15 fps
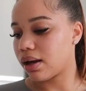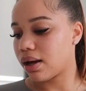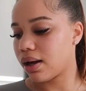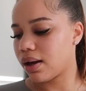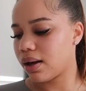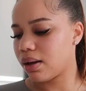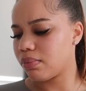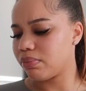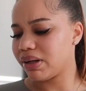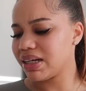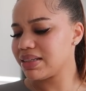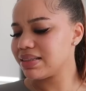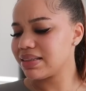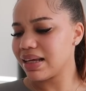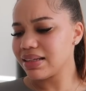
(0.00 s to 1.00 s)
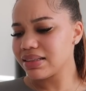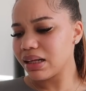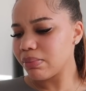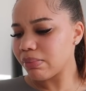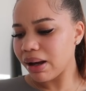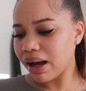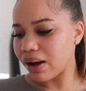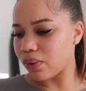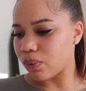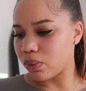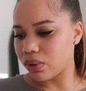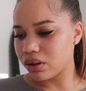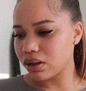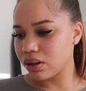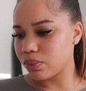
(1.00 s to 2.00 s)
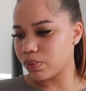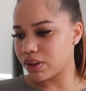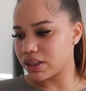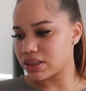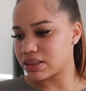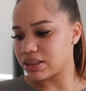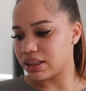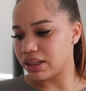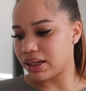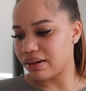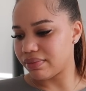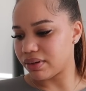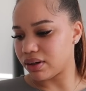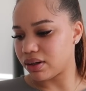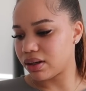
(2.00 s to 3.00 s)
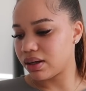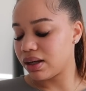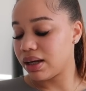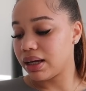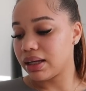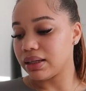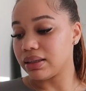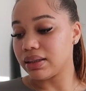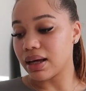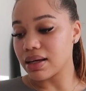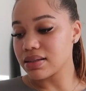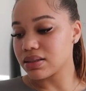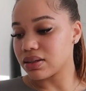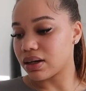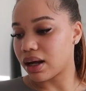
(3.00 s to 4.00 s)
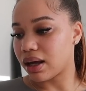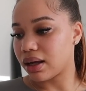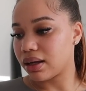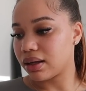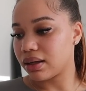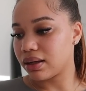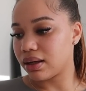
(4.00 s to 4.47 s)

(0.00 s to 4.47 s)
Um, but it says that my order was delivered yesterday.